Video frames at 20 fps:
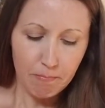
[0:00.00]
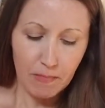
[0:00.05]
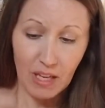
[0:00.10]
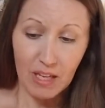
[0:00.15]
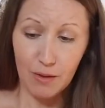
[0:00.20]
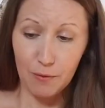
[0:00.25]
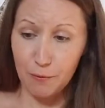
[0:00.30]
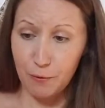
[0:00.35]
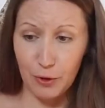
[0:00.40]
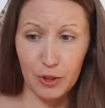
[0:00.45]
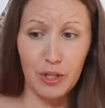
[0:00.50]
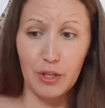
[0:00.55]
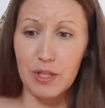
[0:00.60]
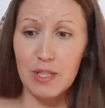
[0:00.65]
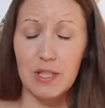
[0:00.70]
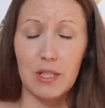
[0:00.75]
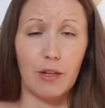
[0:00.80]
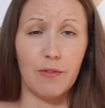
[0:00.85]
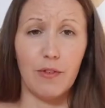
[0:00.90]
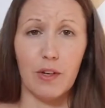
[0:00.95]
and free
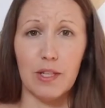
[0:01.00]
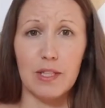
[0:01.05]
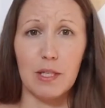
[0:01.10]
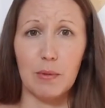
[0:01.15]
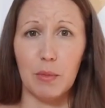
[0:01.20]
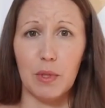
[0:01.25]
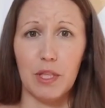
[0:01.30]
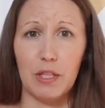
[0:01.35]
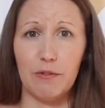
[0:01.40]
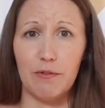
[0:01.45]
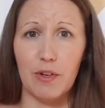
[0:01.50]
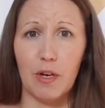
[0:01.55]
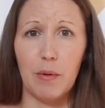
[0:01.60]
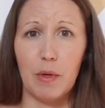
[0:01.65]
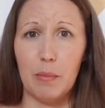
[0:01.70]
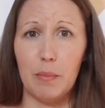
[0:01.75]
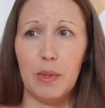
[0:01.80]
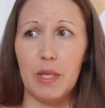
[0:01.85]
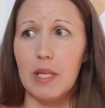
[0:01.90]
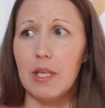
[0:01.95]
yourself ultimately from
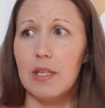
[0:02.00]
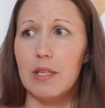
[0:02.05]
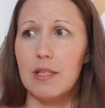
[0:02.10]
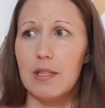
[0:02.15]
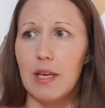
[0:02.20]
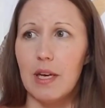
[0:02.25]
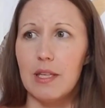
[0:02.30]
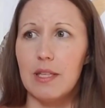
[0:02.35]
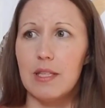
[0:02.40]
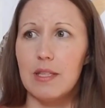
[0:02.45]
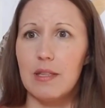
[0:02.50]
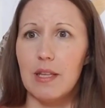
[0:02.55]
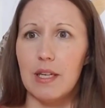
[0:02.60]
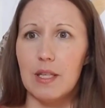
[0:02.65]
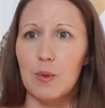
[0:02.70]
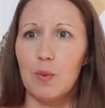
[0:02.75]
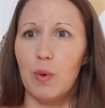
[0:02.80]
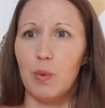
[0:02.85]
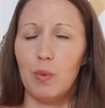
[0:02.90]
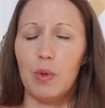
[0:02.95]
it because that's
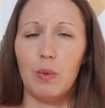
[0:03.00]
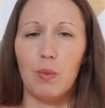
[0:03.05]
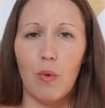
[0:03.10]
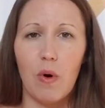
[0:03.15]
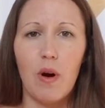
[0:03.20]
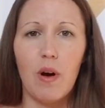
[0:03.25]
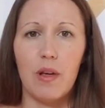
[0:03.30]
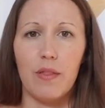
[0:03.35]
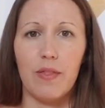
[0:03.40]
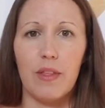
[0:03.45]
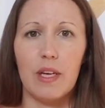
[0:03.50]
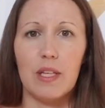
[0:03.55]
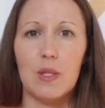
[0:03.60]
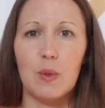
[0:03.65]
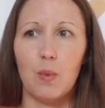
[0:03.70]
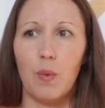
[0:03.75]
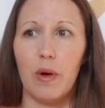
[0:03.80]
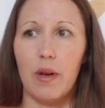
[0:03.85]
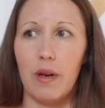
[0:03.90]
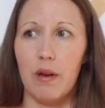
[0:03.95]
that's what we want that's
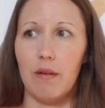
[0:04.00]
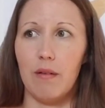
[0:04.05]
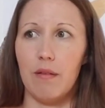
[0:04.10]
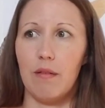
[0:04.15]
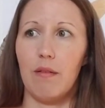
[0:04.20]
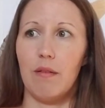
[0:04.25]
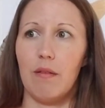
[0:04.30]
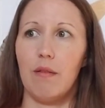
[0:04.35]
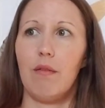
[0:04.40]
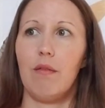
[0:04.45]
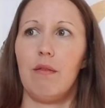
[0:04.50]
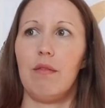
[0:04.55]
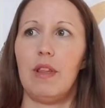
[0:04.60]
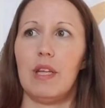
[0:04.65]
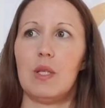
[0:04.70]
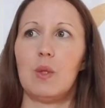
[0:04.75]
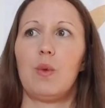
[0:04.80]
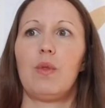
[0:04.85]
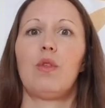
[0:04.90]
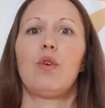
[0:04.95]
what
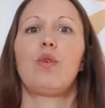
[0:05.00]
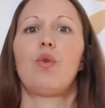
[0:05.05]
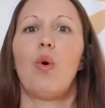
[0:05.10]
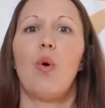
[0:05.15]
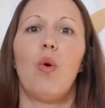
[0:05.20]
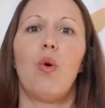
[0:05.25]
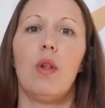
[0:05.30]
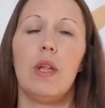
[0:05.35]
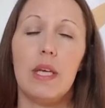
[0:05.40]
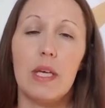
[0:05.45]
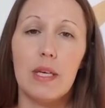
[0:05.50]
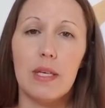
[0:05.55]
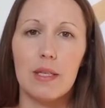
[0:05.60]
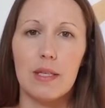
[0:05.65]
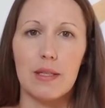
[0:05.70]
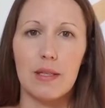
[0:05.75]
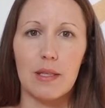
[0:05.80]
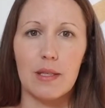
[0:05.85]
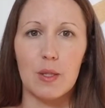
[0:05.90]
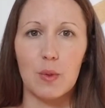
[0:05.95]
that's what the goal
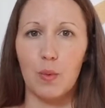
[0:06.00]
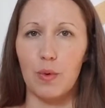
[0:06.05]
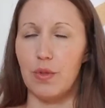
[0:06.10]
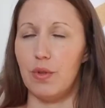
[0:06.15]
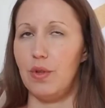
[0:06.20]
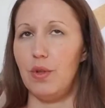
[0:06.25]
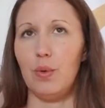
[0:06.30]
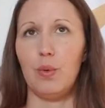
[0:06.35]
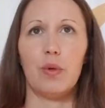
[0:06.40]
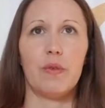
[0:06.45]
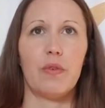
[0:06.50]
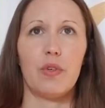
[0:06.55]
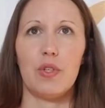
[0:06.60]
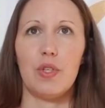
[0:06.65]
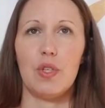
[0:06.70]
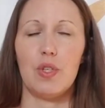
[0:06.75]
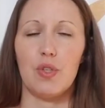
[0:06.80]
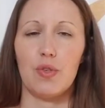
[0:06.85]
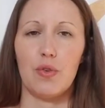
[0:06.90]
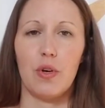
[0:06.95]
is that's what the universe
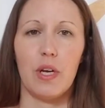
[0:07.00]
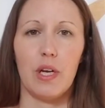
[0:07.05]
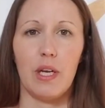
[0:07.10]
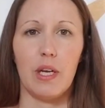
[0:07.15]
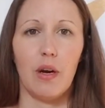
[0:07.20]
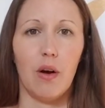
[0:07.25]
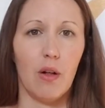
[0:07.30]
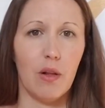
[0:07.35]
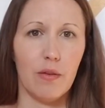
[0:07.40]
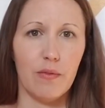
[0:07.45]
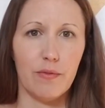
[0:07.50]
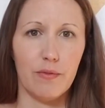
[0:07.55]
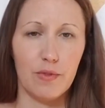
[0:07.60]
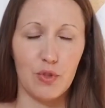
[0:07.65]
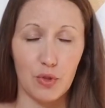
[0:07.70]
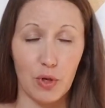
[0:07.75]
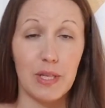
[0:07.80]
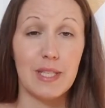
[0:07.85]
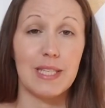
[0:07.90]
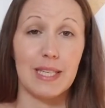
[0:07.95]
is trying all of,
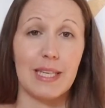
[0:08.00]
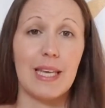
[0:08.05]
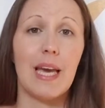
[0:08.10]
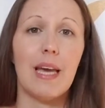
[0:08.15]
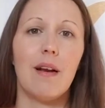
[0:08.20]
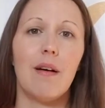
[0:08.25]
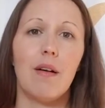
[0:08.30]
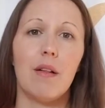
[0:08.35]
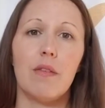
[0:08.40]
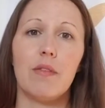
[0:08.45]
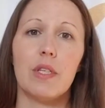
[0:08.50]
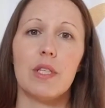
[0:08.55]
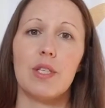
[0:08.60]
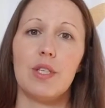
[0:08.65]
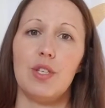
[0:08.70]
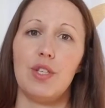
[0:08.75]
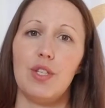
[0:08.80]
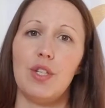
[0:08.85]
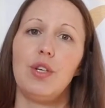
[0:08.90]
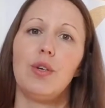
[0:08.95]
trying to get all of us to
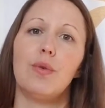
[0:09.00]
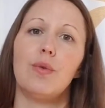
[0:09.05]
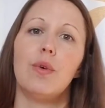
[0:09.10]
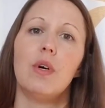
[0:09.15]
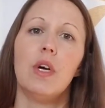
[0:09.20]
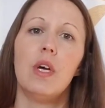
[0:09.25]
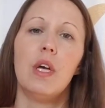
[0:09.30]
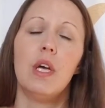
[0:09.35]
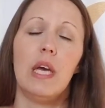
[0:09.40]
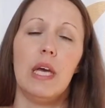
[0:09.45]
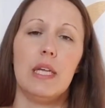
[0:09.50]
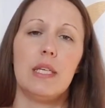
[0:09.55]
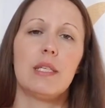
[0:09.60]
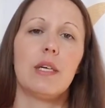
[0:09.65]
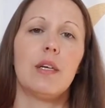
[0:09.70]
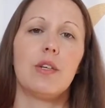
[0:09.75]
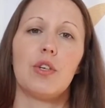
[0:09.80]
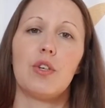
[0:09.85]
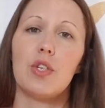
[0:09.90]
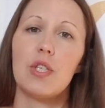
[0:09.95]
do and to
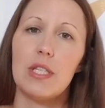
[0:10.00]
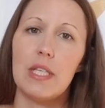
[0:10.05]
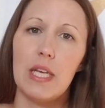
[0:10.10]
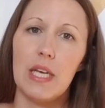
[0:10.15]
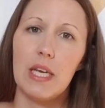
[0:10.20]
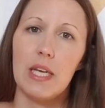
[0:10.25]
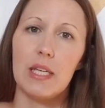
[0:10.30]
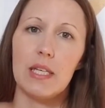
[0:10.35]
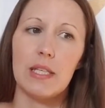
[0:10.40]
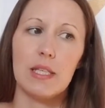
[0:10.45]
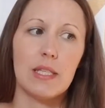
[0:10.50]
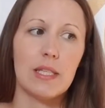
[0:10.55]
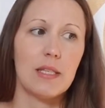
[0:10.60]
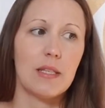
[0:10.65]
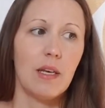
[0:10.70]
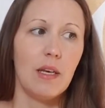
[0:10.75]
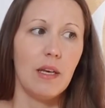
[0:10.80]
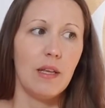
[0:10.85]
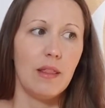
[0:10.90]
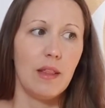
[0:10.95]
understand is
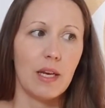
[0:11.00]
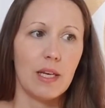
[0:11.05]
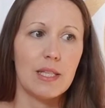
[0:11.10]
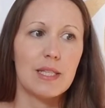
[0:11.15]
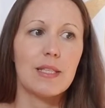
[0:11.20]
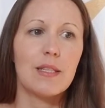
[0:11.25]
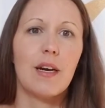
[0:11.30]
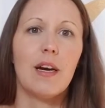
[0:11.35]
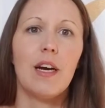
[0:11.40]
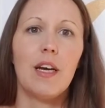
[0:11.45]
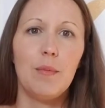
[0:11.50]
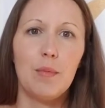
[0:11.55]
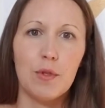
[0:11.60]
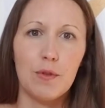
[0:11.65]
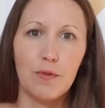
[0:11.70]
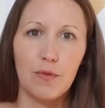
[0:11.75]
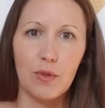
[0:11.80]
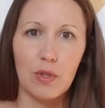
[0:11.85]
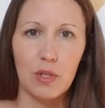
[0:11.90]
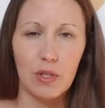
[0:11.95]
that it's time to
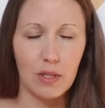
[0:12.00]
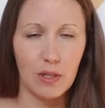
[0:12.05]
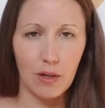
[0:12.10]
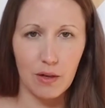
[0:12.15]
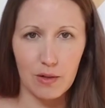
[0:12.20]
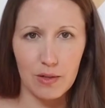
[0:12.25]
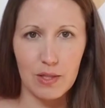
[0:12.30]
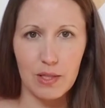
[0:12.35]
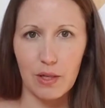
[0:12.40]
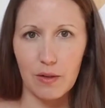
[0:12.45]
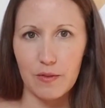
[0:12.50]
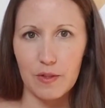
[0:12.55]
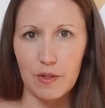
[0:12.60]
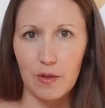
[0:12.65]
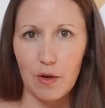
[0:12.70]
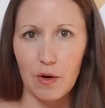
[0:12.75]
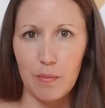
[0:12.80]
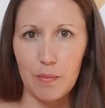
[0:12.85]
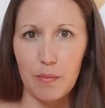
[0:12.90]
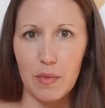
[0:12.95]
free ourselves
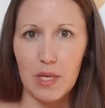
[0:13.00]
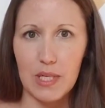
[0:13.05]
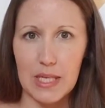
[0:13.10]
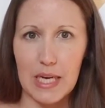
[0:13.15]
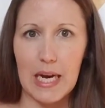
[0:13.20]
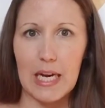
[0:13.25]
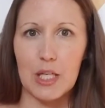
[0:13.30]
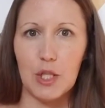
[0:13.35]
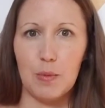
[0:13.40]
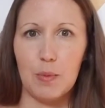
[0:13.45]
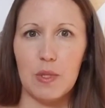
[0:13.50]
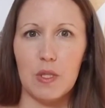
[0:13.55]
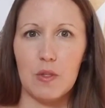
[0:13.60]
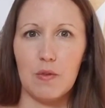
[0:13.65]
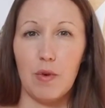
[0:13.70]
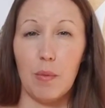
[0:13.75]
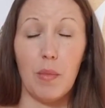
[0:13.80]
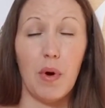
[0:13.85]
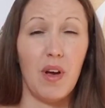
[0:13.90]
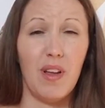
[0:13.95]
from attachments
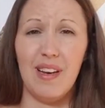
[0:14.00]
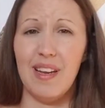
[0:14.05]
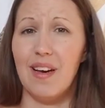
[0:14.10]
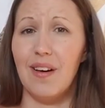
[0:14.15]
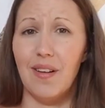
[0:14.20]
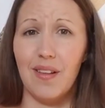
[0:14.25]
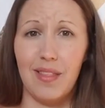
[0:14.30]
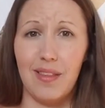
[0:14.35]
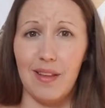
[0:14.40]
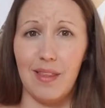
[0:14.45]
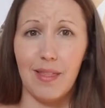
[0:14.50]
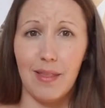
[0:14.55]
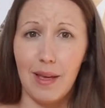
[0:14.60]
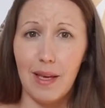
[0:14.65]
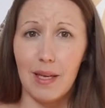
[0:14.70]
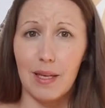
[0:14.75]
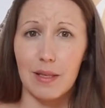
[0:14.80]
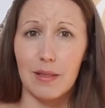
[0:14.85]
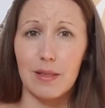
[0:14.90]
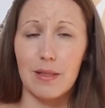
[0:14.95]
from unhealthy
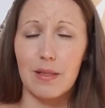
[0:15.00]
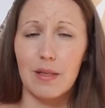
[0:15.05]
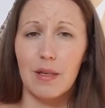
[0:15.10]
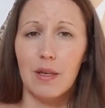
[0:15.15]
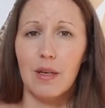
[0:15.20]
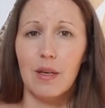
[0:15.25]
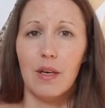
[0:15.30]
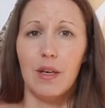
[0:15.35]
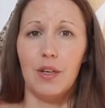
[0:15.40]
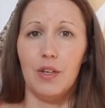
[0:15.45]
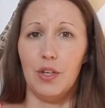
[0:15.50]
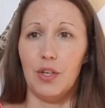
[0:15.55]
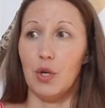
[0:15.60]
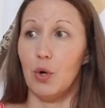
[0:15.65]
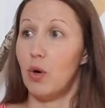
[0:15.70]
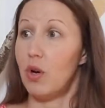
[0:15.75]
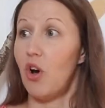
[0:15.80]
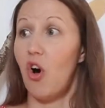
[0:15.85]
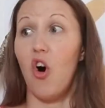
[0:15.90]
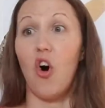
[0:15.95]
things you know
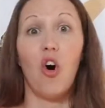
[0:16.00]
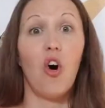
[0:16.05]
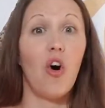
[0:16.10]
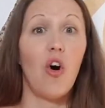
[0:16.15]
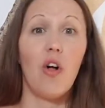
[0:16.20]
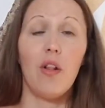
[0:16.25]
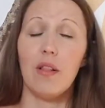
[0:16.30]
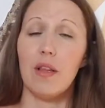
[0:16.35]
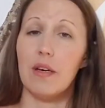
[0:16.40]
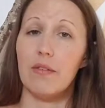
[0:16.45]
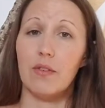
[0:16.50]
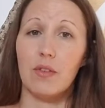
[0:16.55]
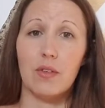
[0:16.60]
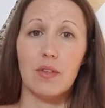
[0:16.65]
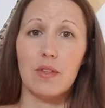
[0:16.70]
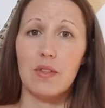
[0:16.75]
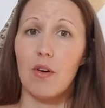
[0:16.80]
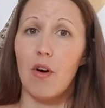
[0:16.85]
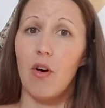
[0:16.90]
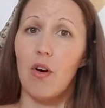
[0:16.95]
on all
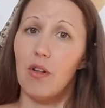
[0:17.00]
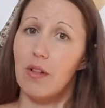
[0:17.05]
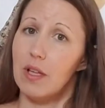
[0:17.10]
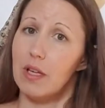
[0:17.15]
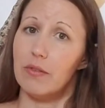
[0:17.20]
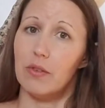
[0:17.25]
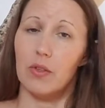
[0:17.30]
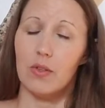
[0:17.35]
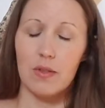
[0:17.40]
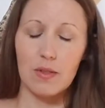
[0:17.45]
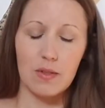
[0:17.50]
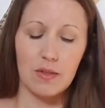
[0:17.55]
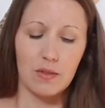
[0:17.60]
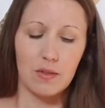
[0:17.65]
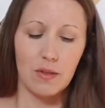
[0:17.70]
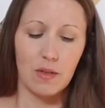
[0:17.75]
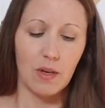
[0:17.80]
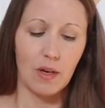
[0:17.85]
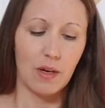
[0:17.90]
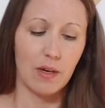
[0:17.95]
levels all levels
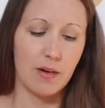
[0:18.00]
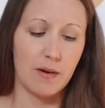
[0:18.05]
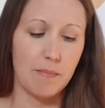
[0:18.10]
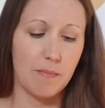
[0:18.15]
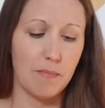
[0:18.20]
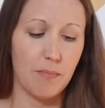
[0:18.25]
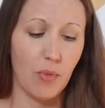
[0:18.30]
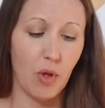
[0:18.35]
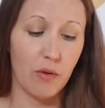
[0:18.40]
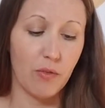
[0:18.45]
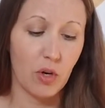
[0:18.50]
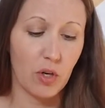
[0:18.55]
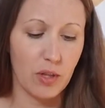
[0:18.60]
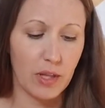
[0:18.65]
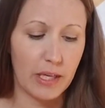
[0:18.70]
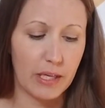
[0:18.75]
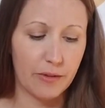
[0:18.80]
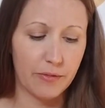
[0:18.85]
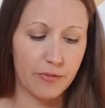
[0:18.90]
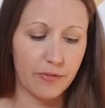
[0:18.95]
um, of our
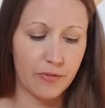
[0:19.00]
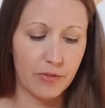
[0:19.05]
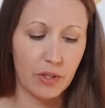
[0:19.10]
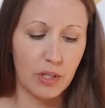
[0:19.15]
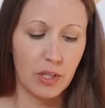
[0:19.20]
life